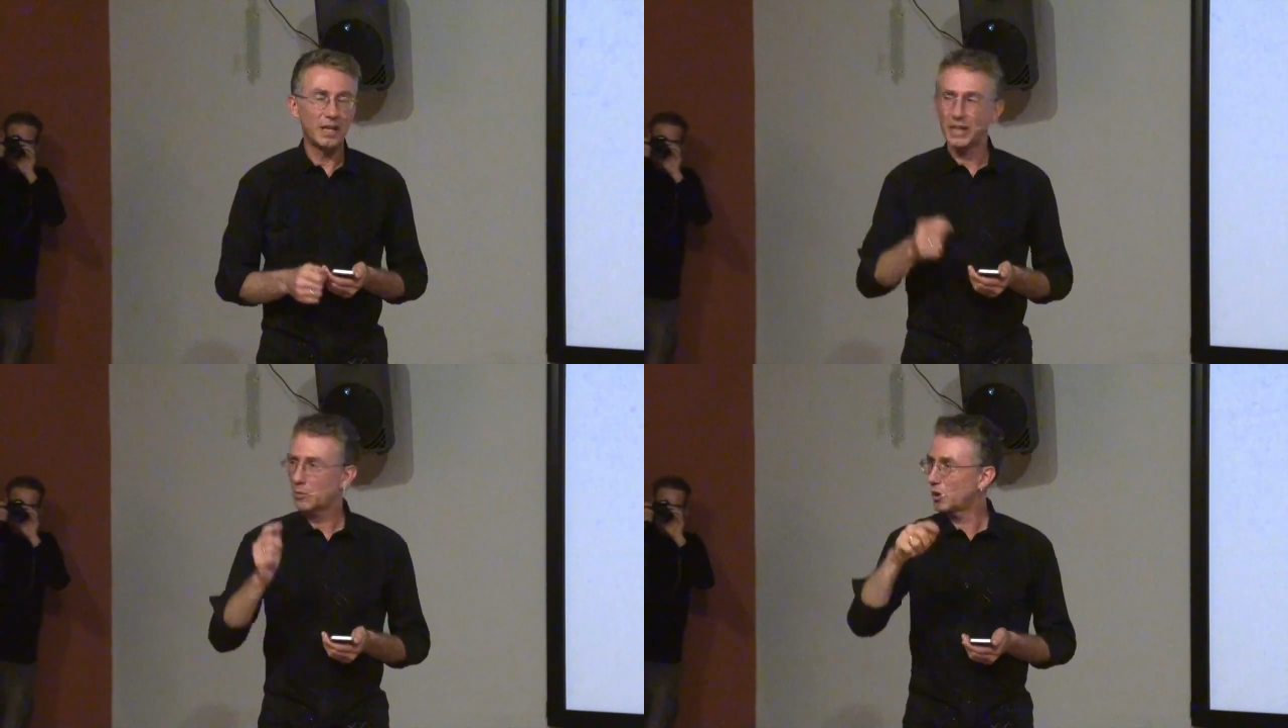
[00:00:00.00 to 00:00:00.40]

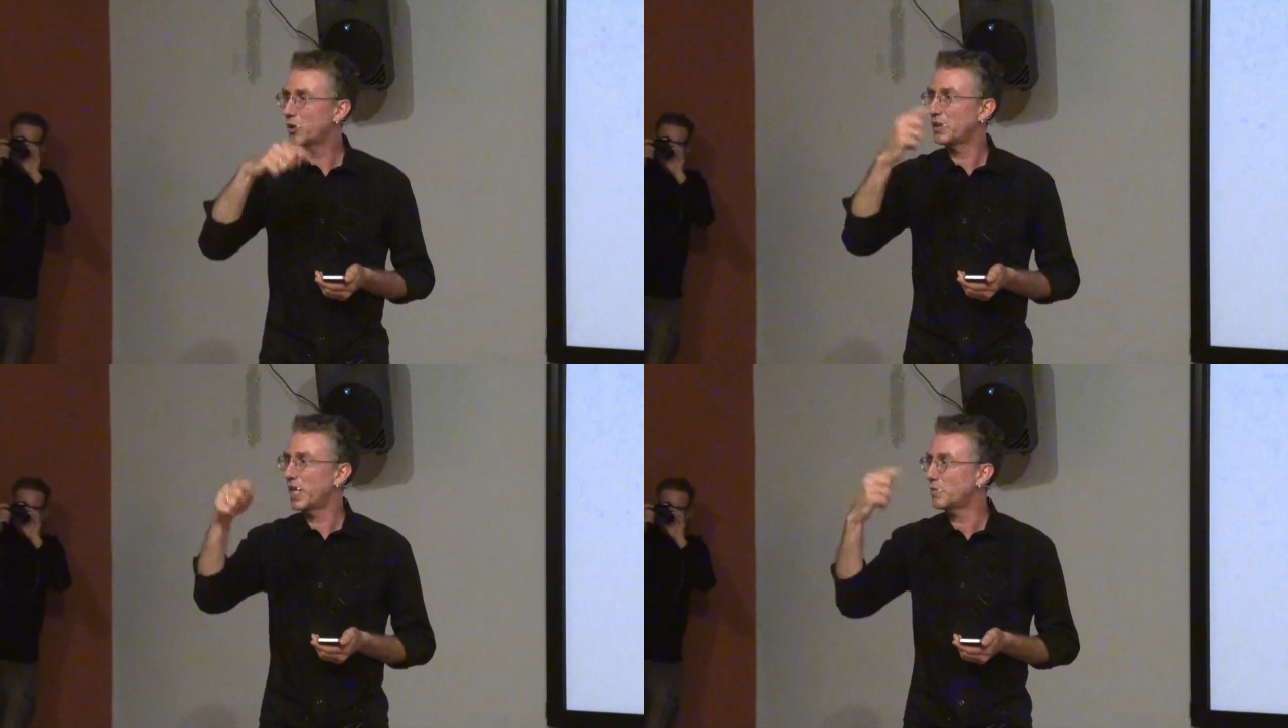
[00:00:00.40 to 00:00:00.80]
that will
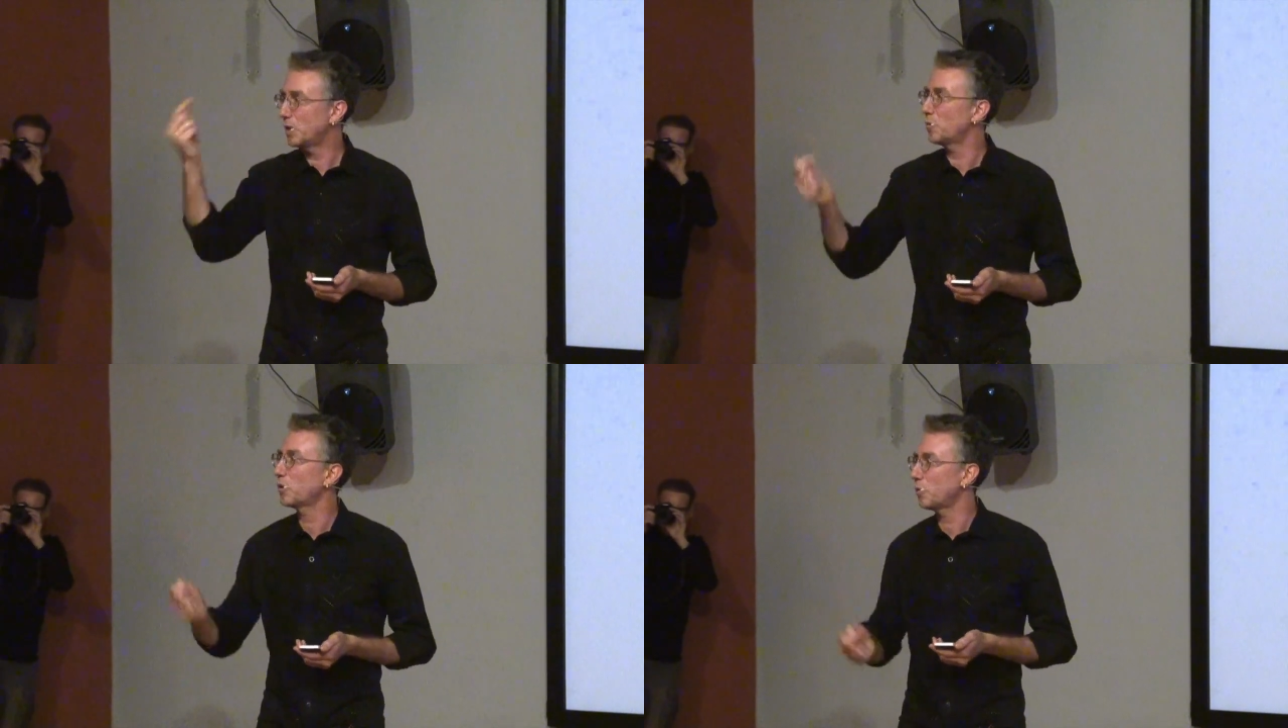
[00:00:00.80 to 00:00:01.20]
connect
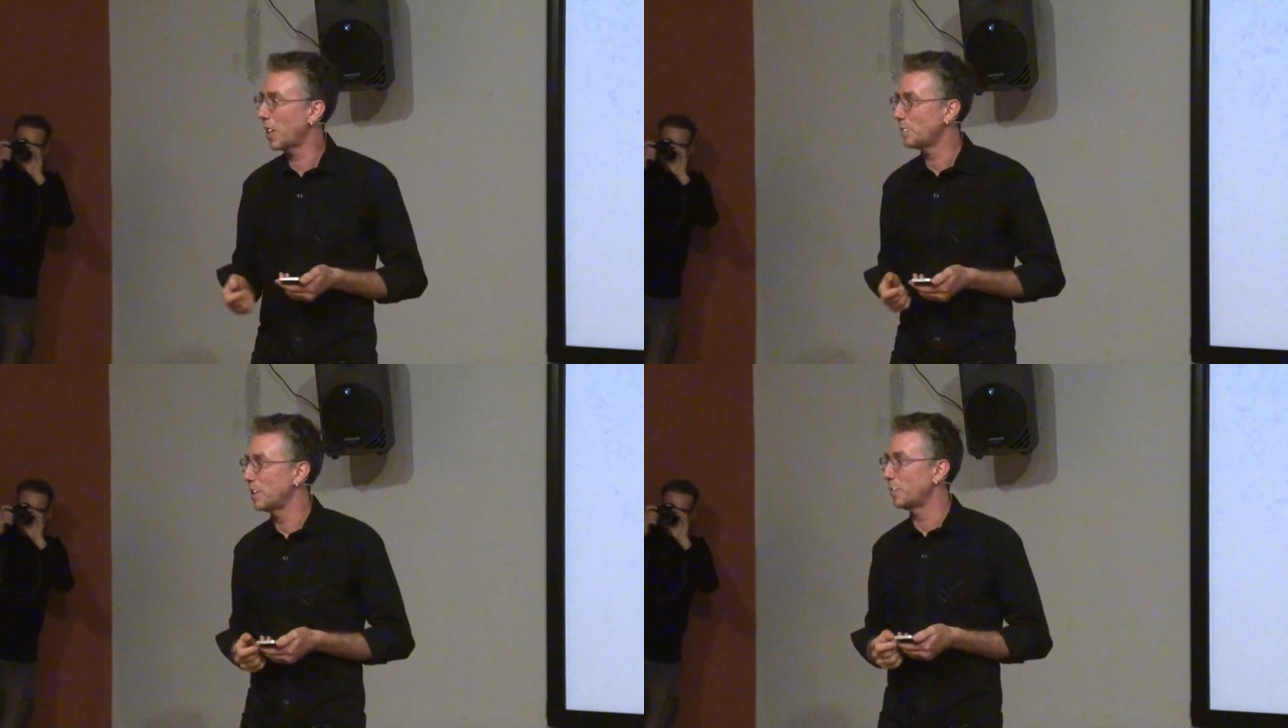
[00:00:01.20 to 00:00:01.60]
me with the
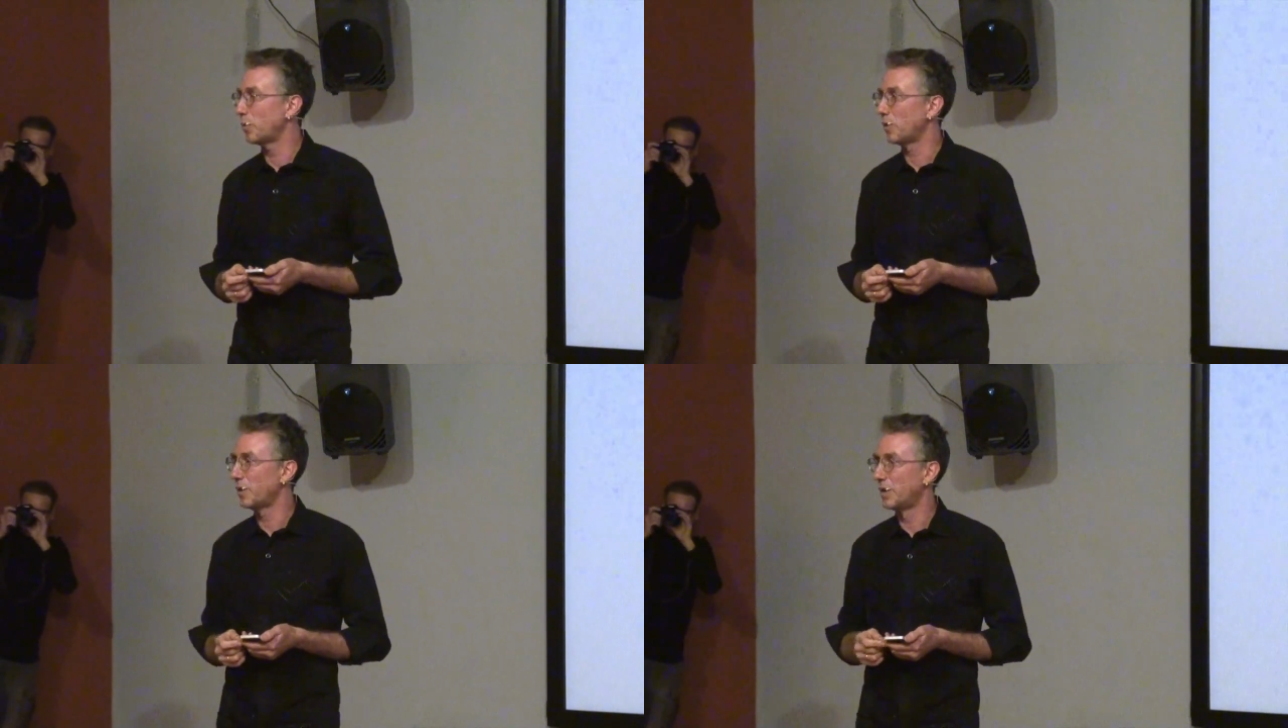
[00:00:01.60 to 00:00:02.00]
right
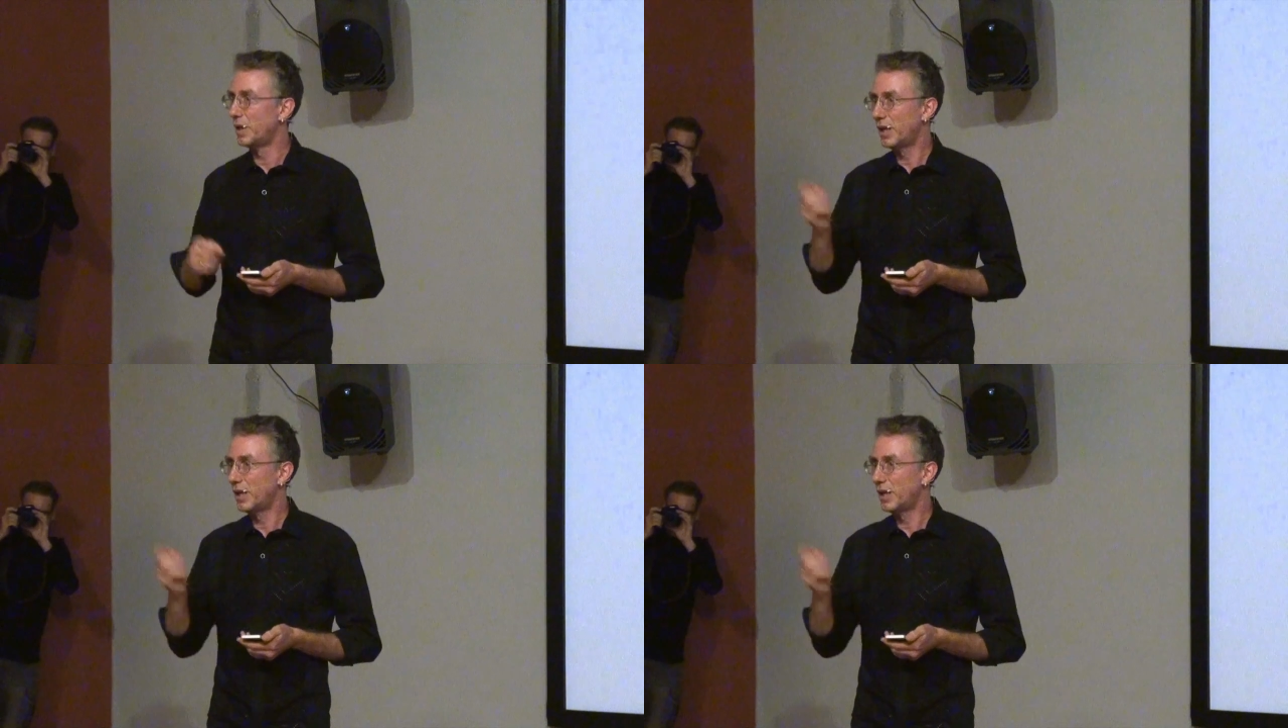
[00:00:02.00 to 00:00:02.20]
people,